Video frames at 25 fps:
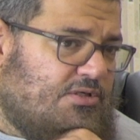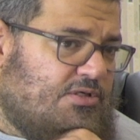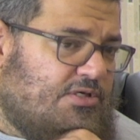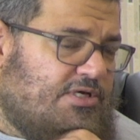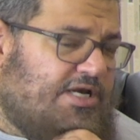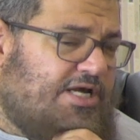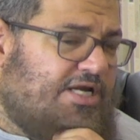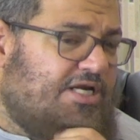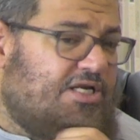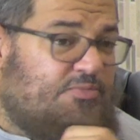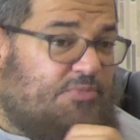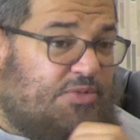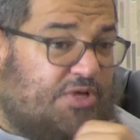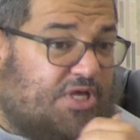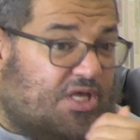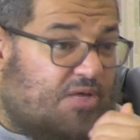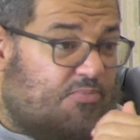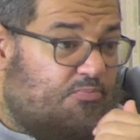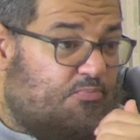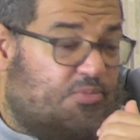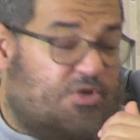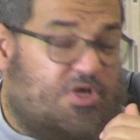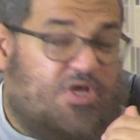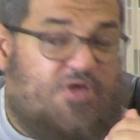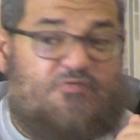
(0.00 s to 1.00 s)
And it
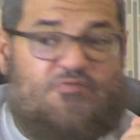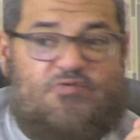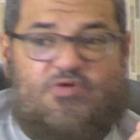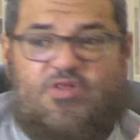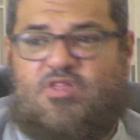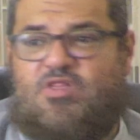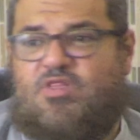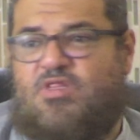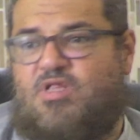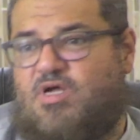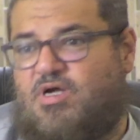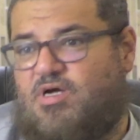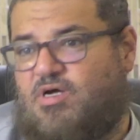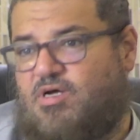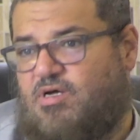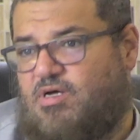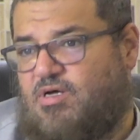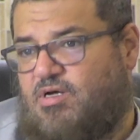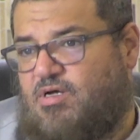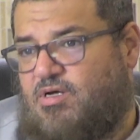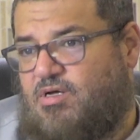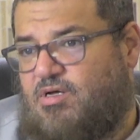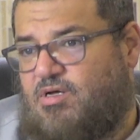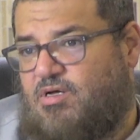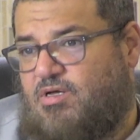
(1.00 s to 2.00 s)
became big fitna.
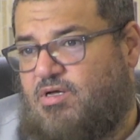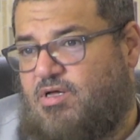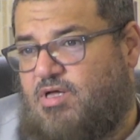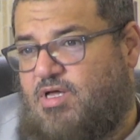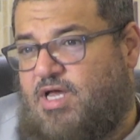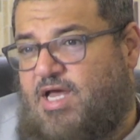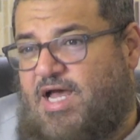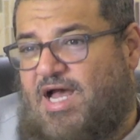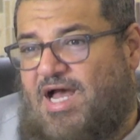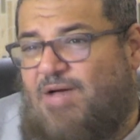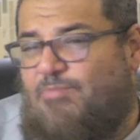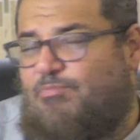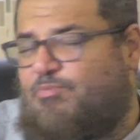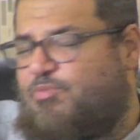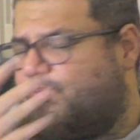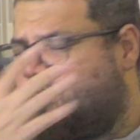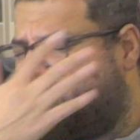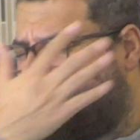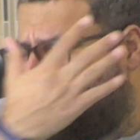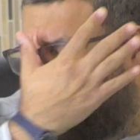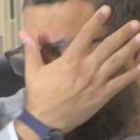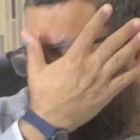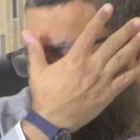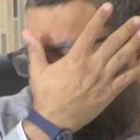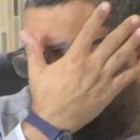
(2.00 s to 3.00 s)
And
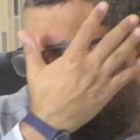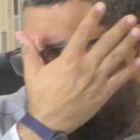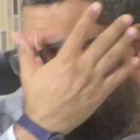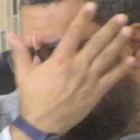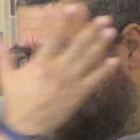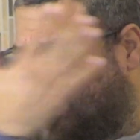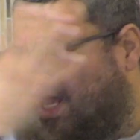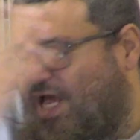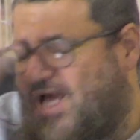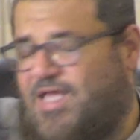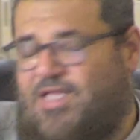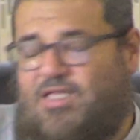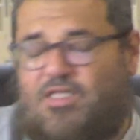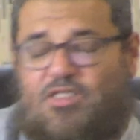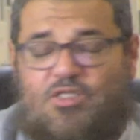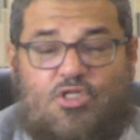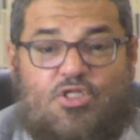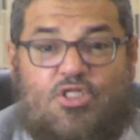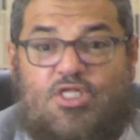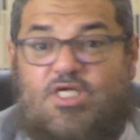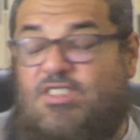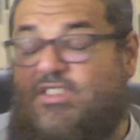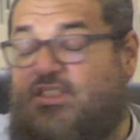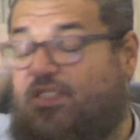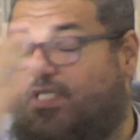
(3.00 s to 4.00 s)
became blind,
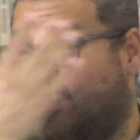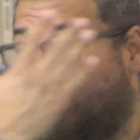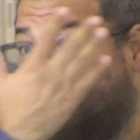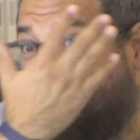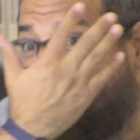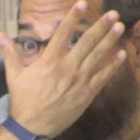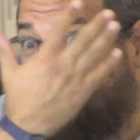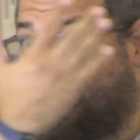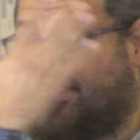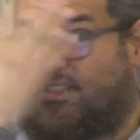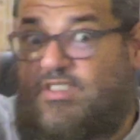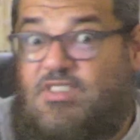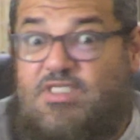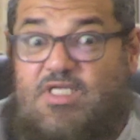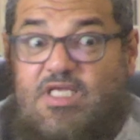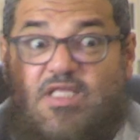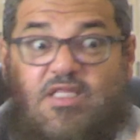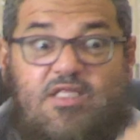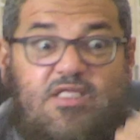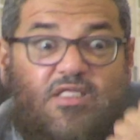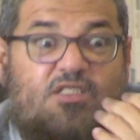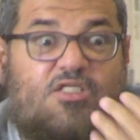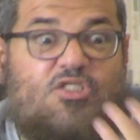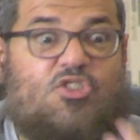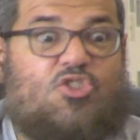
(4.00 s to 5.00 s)
doesn't even see
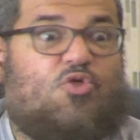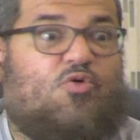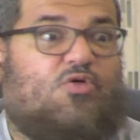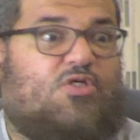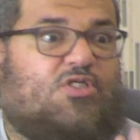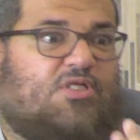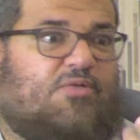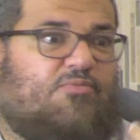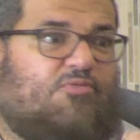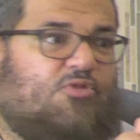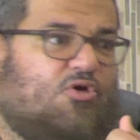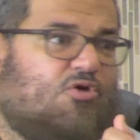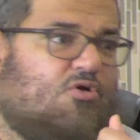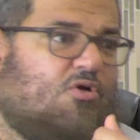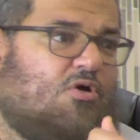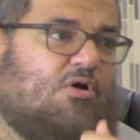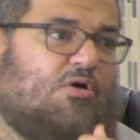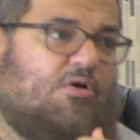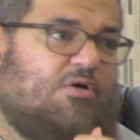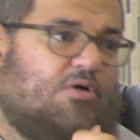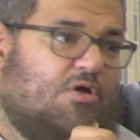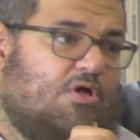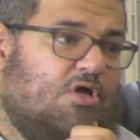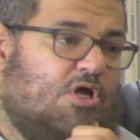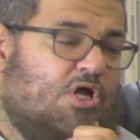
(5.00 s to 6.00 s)
that he's doing something
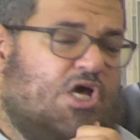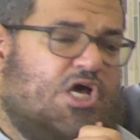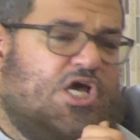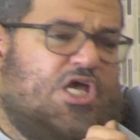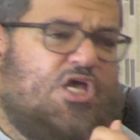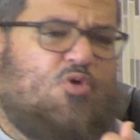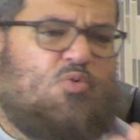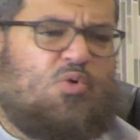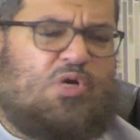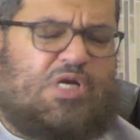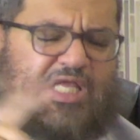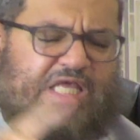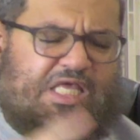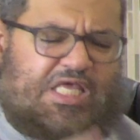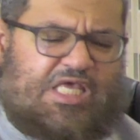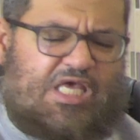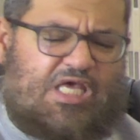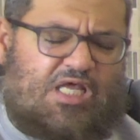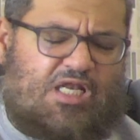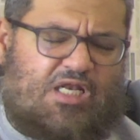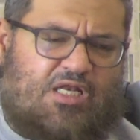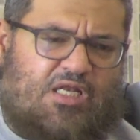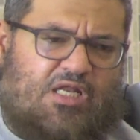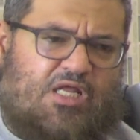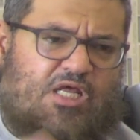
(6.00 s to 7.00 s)
wrong. He will
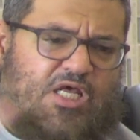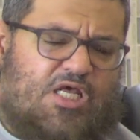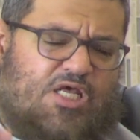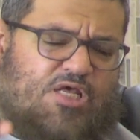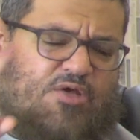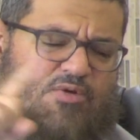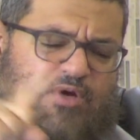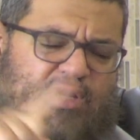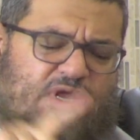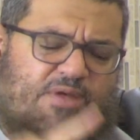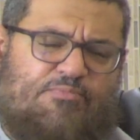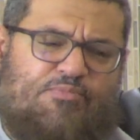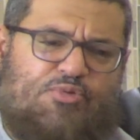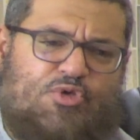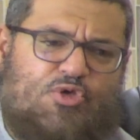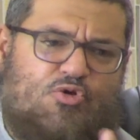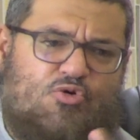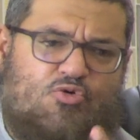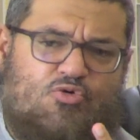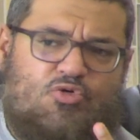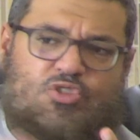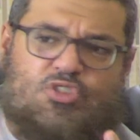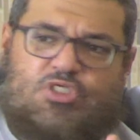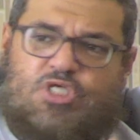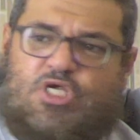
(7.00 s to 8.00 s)
kill, he will
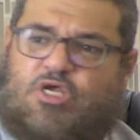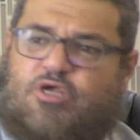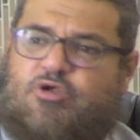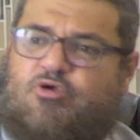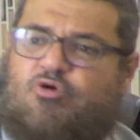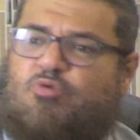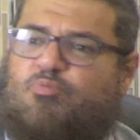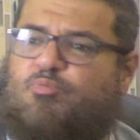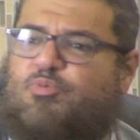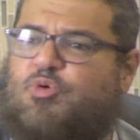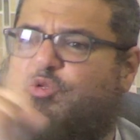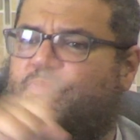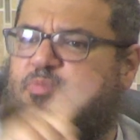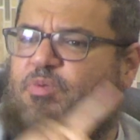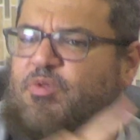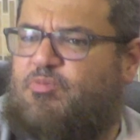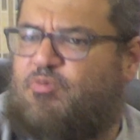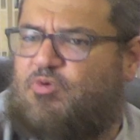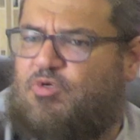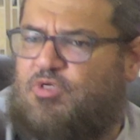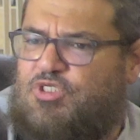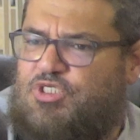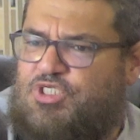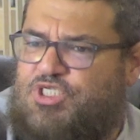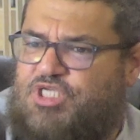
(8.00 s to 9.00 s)
abuse, he will put
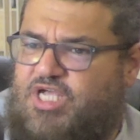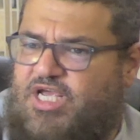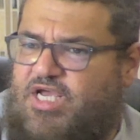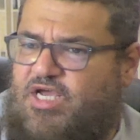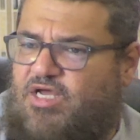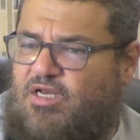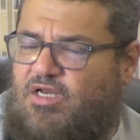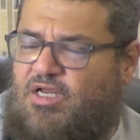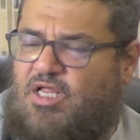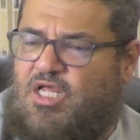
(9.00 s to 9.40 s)
people in jail,